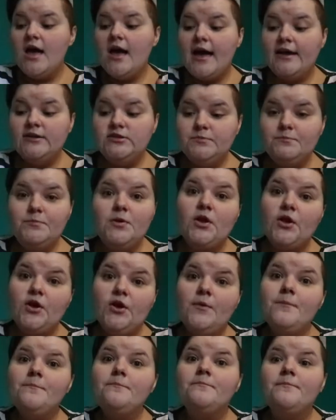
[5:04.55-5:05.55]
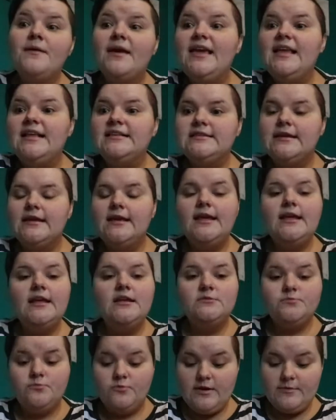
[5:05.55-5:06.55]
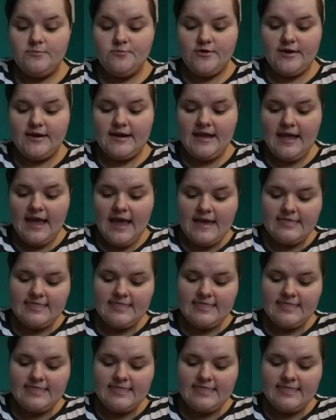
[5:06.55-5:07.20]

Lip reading: I put it on, but it's really pretty.